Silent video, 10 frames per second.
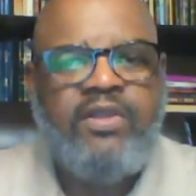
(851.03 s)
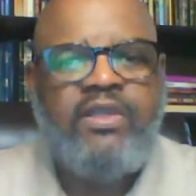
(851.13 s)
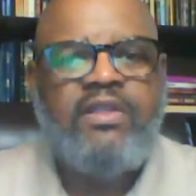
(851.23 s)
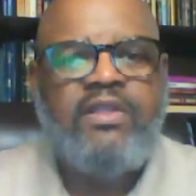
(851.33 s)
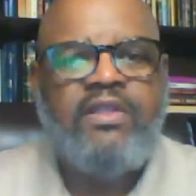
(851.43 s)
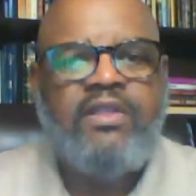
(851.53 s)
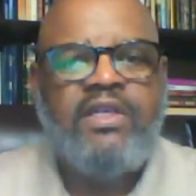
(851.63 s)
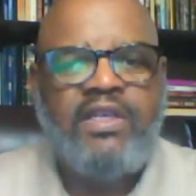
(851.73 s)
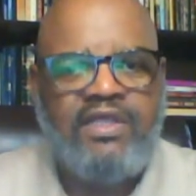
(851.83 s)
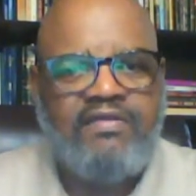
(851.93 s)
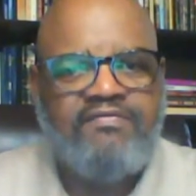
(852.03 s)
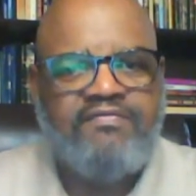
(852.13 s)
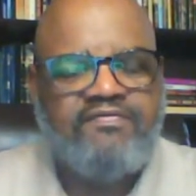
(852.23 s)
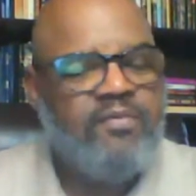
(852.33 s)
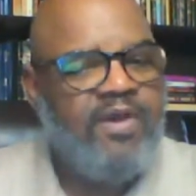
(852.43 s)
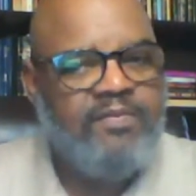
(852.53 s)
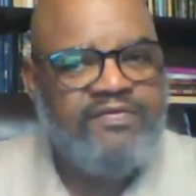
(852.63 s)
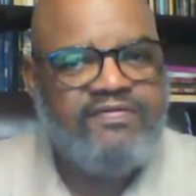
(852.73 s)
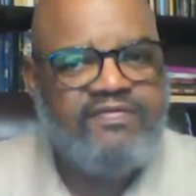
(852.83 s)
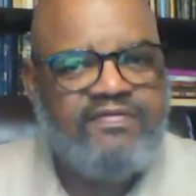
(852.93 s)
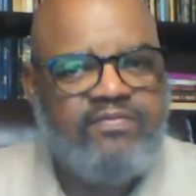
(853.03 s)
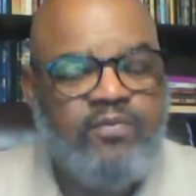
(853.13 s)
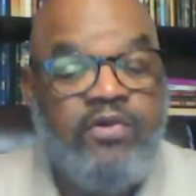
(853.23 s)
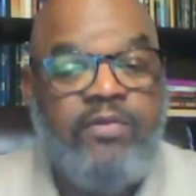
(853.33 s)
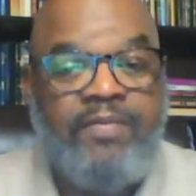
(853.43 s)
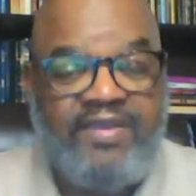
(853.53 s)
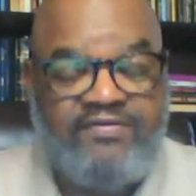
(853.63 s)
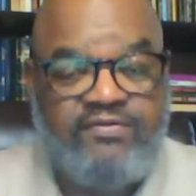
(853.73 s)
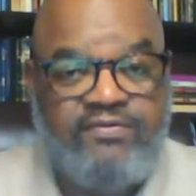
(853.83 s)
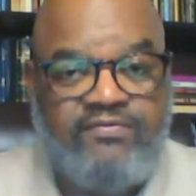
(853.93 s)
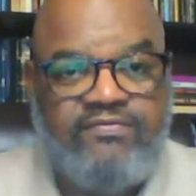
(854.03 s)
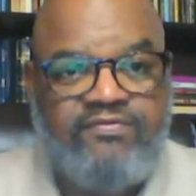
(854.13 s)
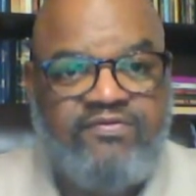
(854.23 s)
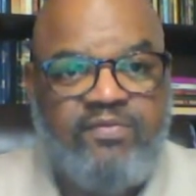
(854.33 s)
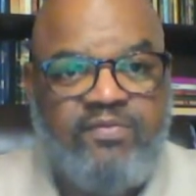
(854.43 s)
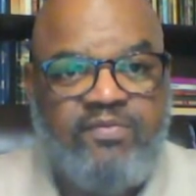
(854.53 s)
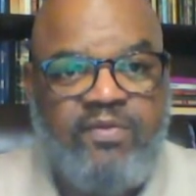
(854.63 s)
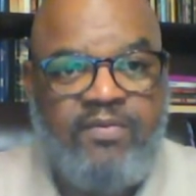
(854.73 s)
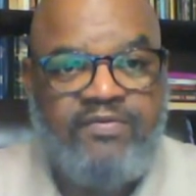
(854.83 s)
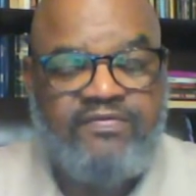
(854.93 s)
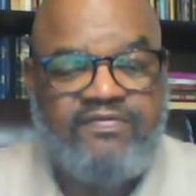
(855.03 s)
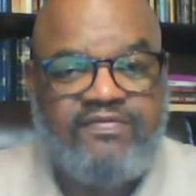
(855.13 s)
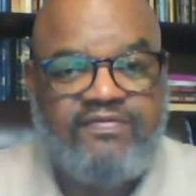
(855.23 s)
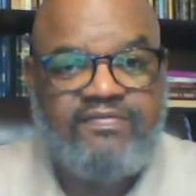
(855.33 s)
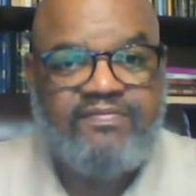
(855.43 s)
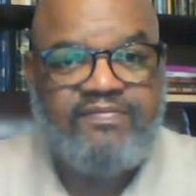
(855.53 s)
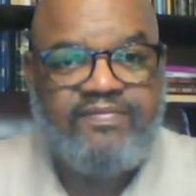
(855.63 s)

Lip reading: We love small businesses. We're ambassadors for small businesses.